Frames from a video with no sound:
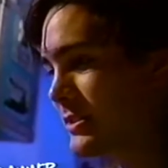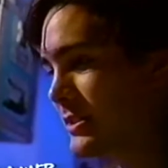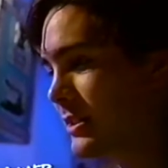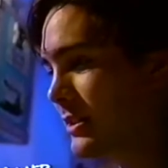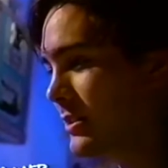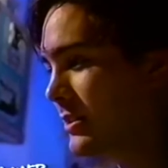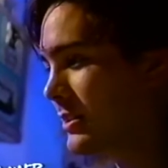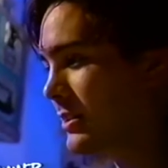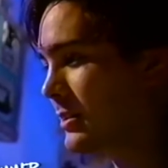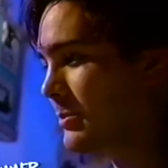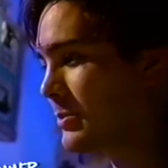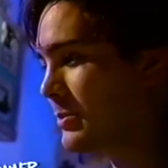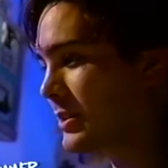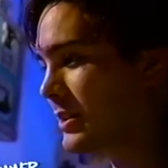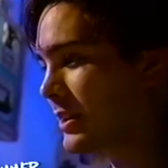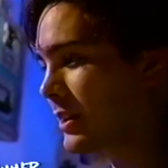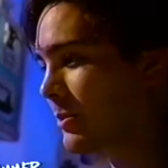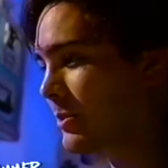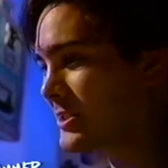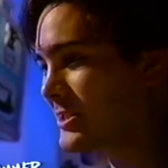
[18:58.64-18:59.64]
year it'll be,
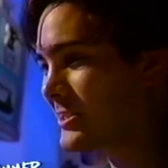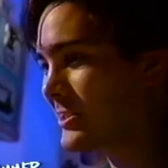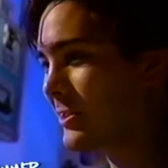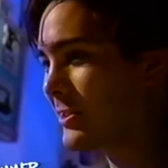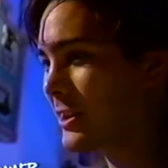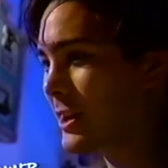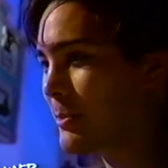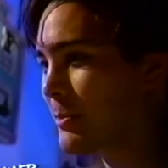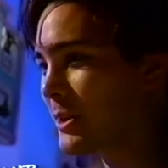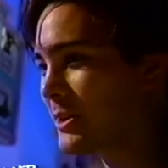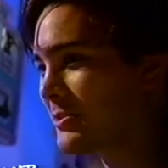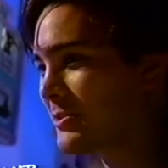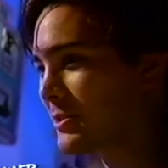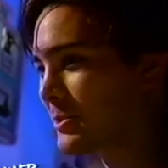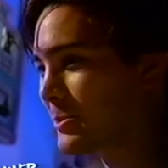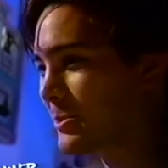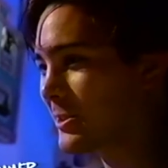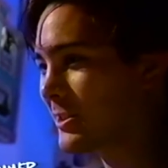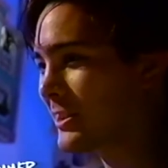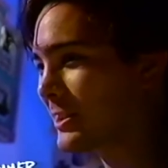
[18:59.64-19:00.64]
I want to slow down my
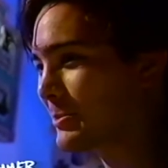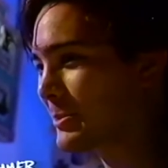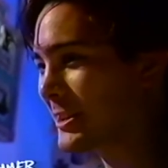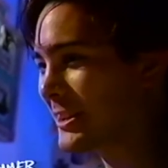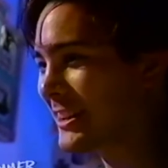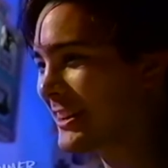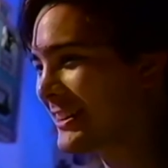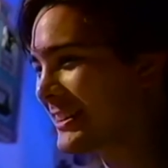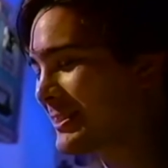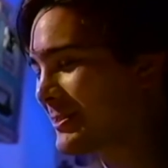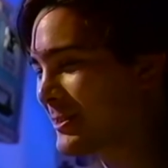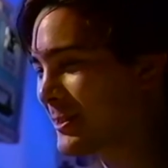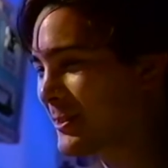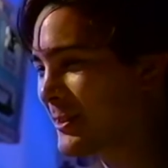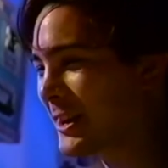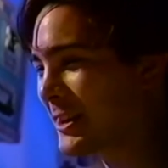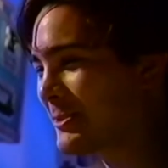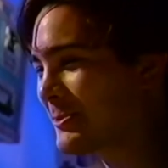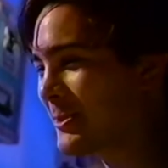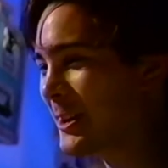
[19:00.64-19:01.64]
dribble a little bit, now I give it a
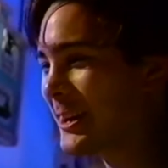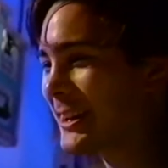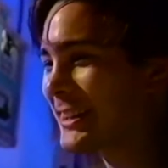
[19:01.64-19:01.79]
head fake.